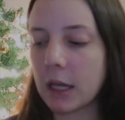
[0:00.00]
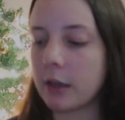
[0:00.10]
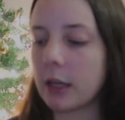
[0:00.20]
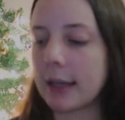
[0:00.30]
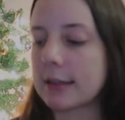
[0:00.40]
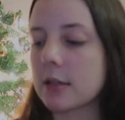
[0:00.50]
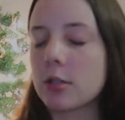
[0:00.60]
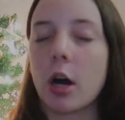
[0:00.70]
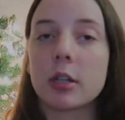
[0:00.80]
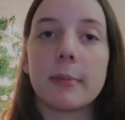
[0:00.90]
It
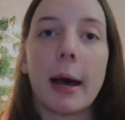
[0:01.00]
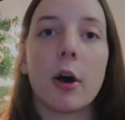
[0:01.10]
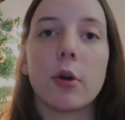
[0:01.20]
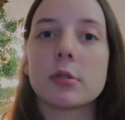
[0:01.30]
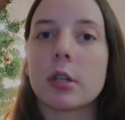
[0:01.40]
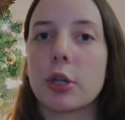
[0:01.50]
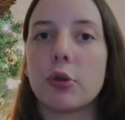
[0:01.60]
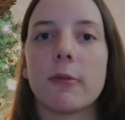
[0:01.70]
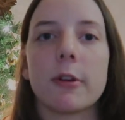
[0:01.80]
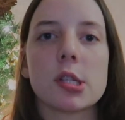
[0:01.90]
talked about
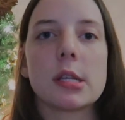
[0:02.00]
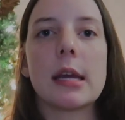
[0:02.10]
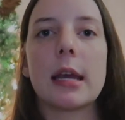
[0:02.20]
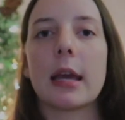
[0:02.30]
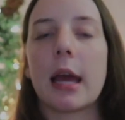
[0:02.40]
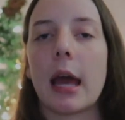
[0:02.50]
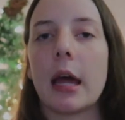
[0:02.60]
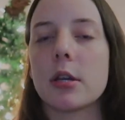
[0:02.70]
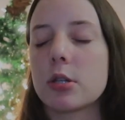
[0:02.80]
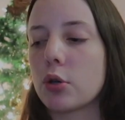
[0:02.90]
university
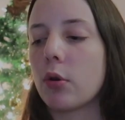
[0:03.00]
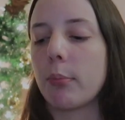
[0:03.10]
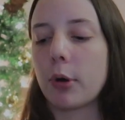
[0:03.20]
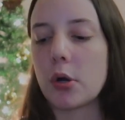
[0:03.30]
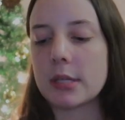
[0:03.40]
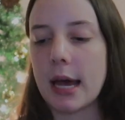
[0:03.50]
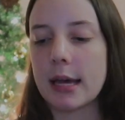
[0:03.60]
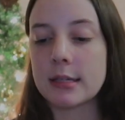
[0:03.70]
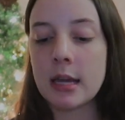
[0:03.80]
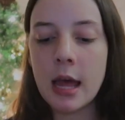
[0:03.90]
and student
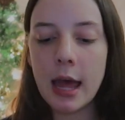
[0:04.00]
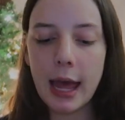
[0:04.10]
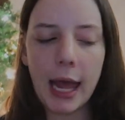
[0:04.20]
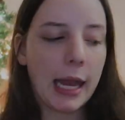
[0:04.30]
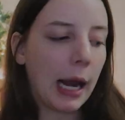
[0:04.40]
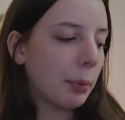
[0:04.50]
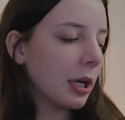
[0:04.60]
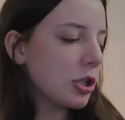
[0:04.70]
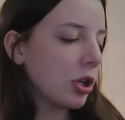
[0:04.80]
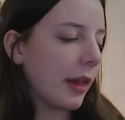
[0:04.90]
protests, and I'm
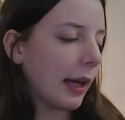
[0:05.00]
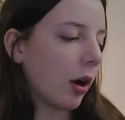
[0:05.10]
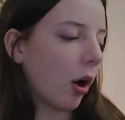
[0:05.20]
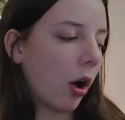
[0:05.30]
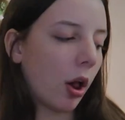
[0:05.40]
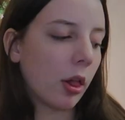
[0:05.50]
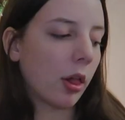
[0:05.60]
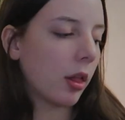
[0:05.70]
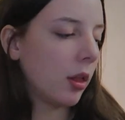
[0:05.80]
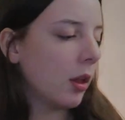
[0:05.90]
pretty sure like
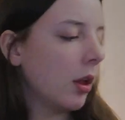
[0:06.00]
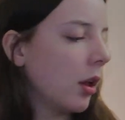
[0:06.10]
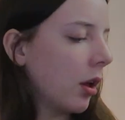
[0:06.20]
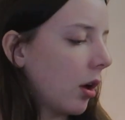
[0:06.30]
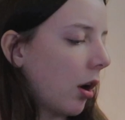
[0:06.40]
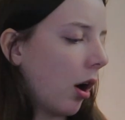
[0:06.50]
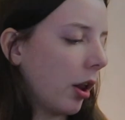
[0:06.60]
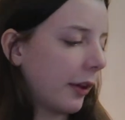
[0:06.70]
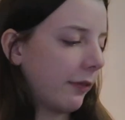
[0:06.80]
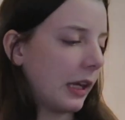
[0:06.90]
all
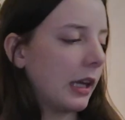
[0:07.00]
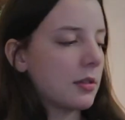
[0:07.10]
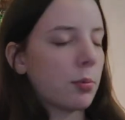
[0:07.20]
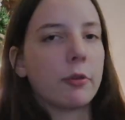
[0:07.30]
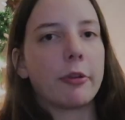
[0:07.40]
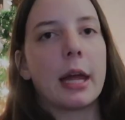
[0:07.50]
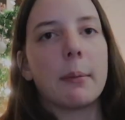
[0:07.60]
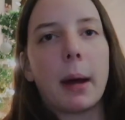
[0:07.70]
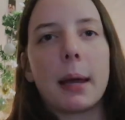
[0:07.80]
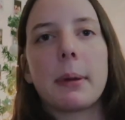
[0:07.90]
of these were
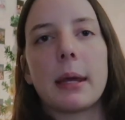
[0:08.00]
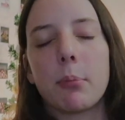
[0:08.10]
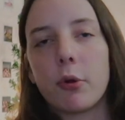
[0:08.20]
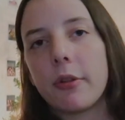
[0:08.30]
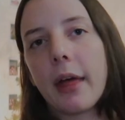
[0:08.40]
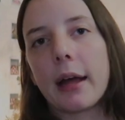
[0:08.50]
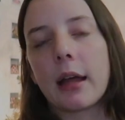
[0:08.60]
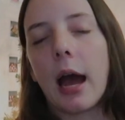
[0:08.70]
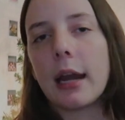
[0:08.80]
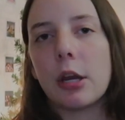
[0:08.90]
written by people that
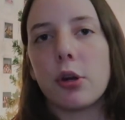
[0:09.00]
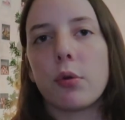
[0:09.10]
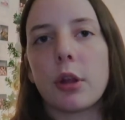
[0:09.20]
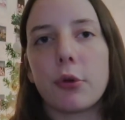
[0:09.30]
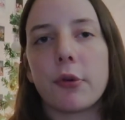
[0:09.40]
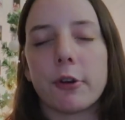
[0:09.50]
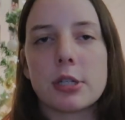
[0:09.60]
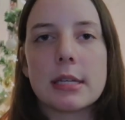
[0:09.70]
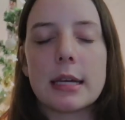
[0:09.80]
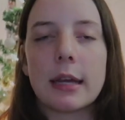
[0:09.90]
kind of knew the
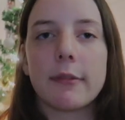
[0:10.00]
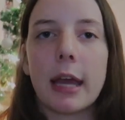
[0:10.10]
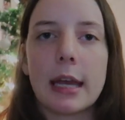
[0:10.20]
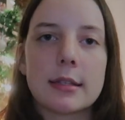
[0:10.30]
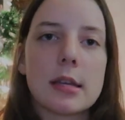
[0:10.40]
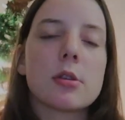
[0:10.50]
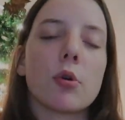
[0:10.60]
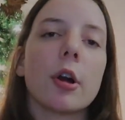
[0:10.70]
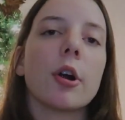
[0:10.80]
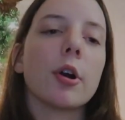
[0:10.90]
University of Kansas
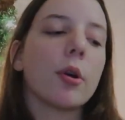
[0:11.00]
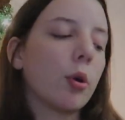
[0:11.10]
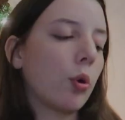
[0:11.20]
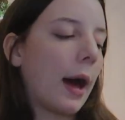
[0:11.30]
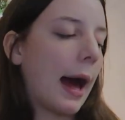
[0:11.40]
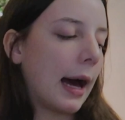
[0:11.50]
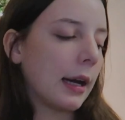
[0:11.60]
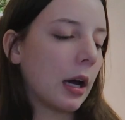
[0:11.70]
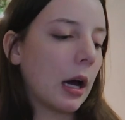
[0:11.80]
or who had